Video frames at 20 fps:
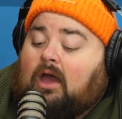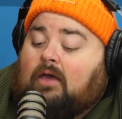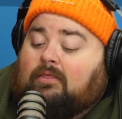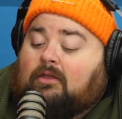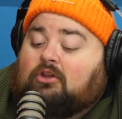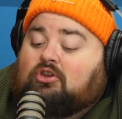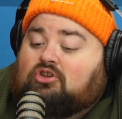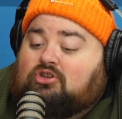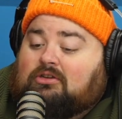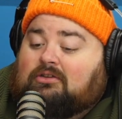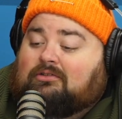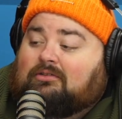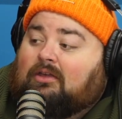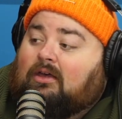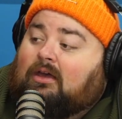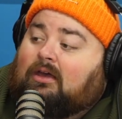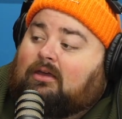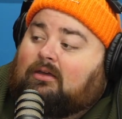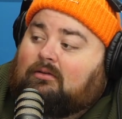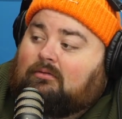And then she's
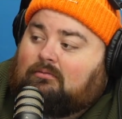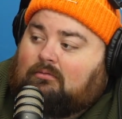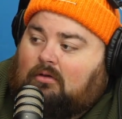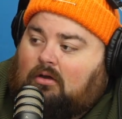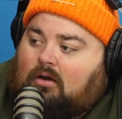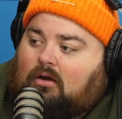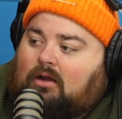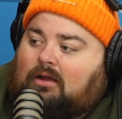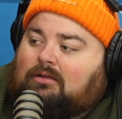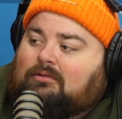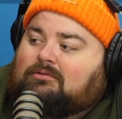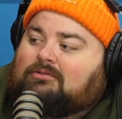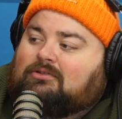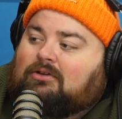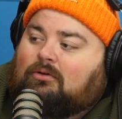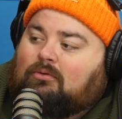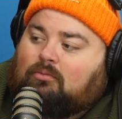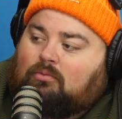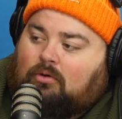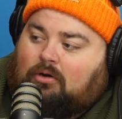like, all right, so we're